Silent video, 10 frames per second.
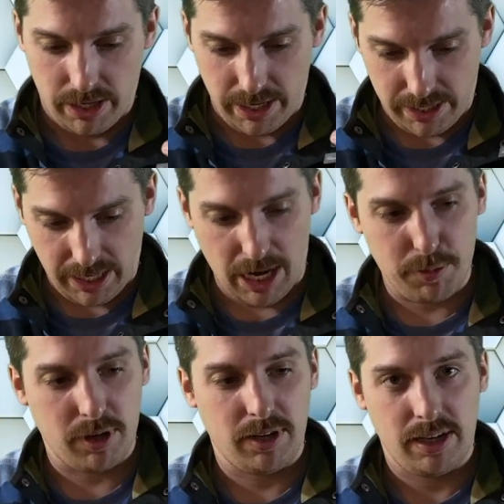a
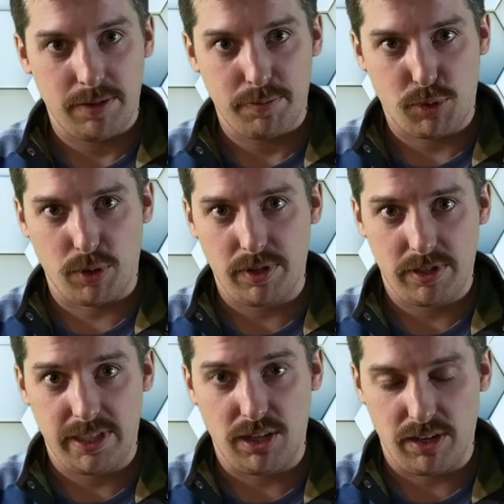camera port
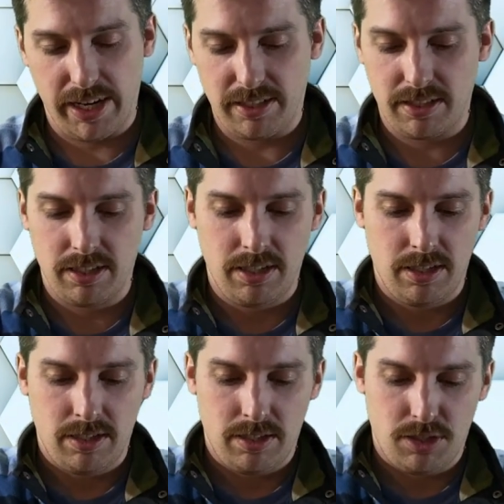Trs
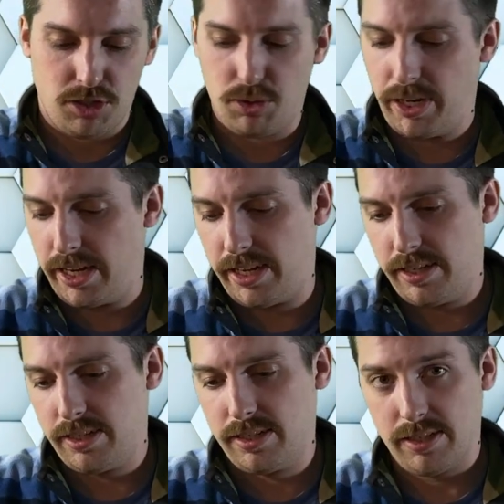to
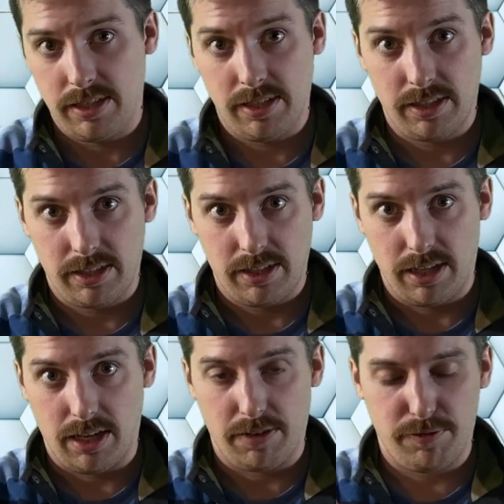a
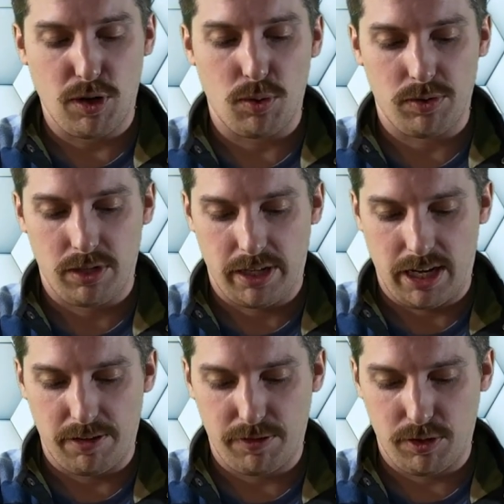phone, an
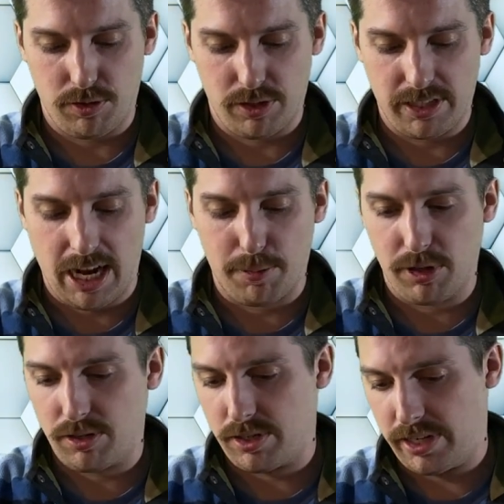iPhone or a
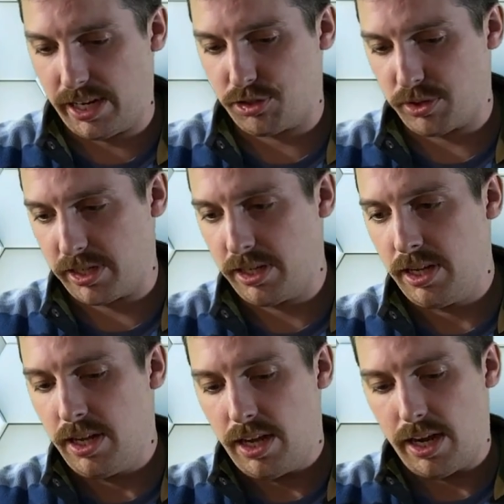tablet or an Android.
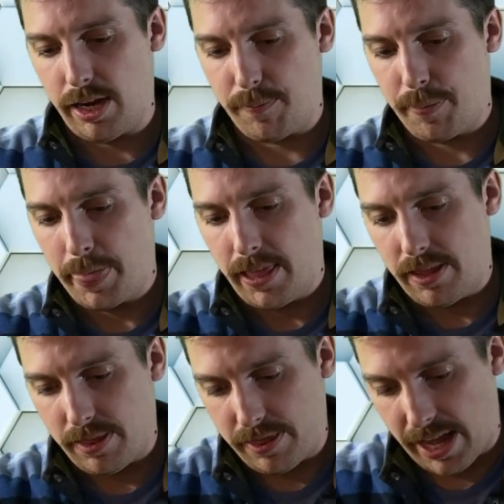
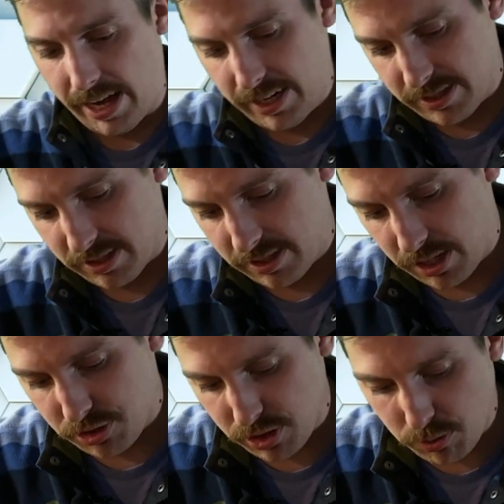That is
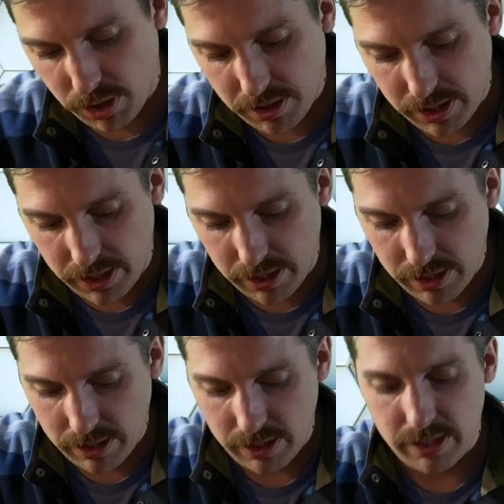essentially what the
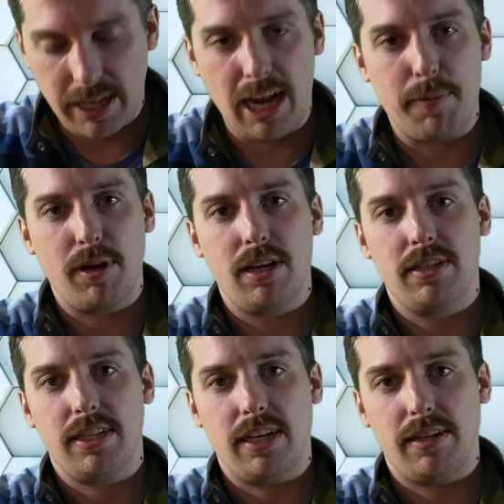camera
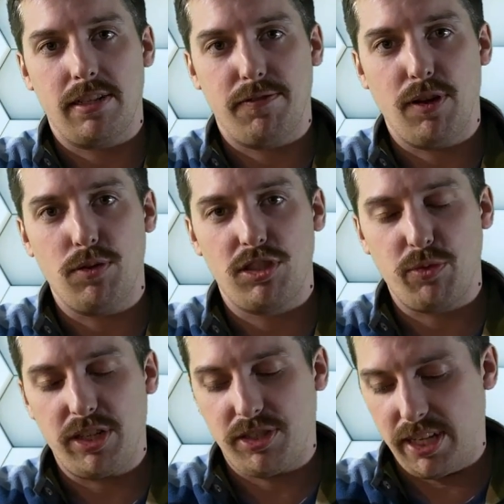to phone
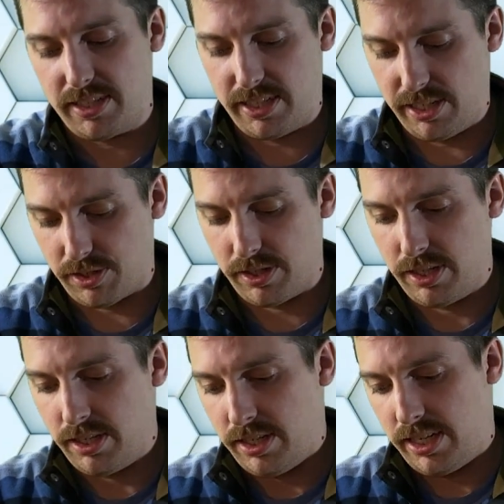switch does here,
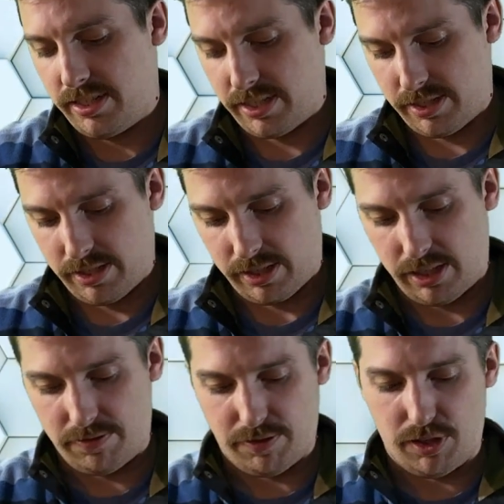is it
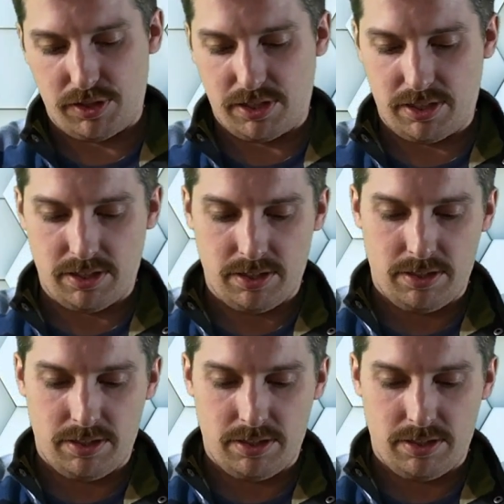converts